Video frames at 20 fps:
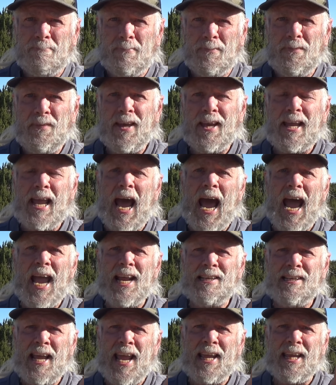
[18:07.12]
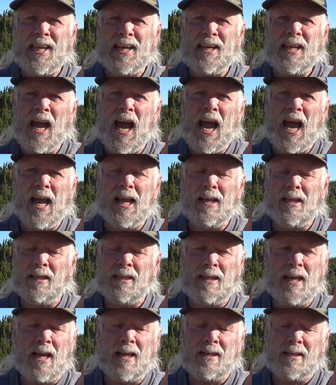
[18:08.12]
The guy
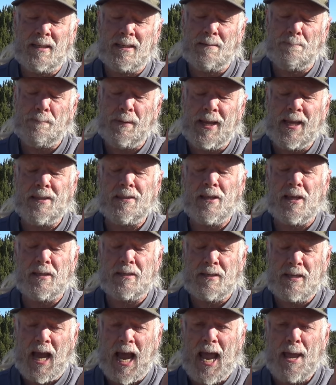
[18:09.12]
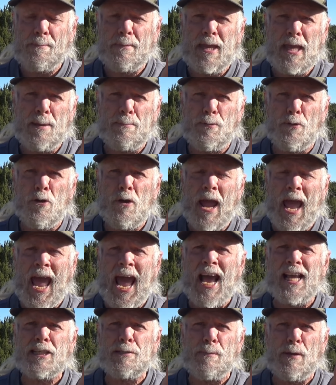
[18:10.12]
being the timekeeper
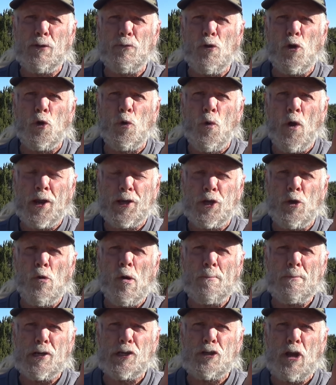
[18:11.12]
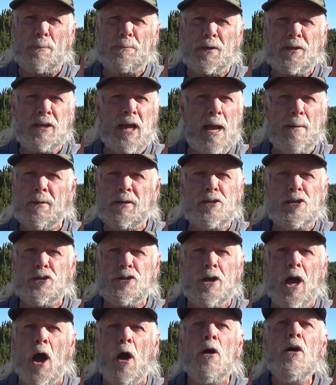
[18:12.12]
asked me real quick, do you want me to stop the time? I says,
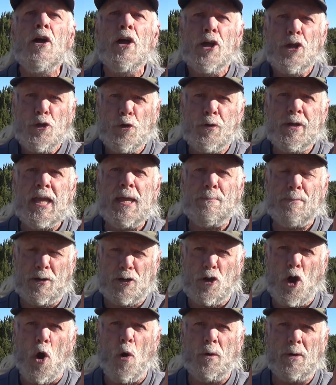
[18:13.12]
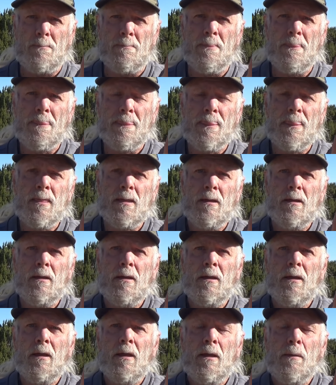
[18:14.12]
no, you keep it going.
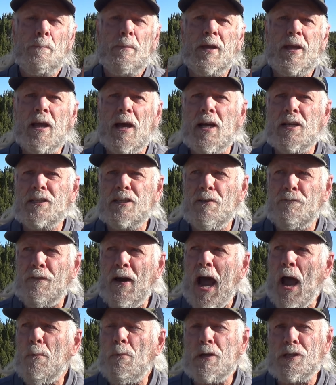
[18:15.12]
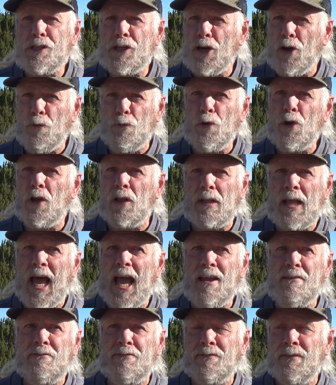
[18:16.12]
Because if I was in a real
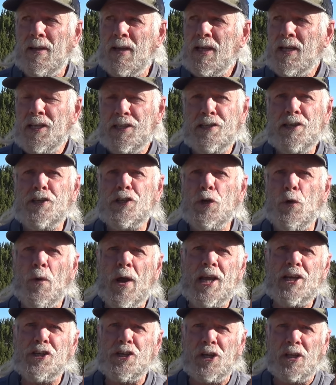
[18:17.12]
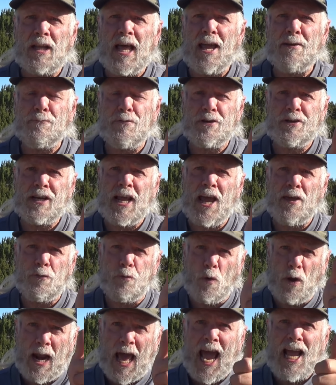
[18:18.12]
life situation, life or death,
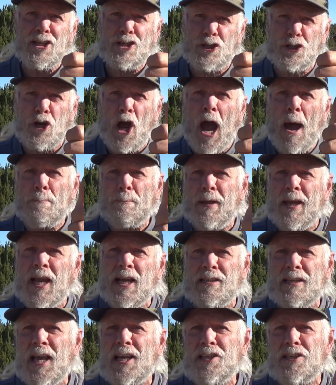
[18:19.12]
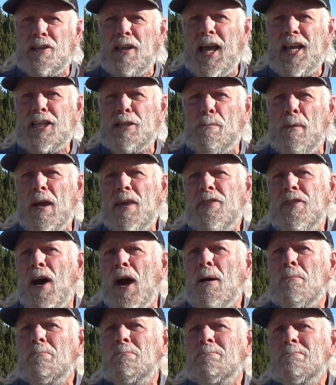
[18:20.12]
would I stop because I sliced my
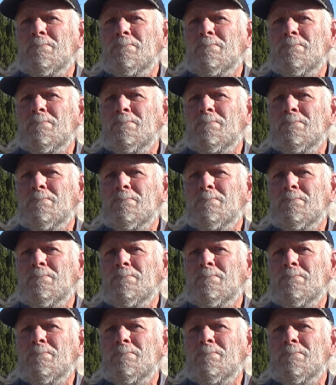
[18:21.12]
thumb?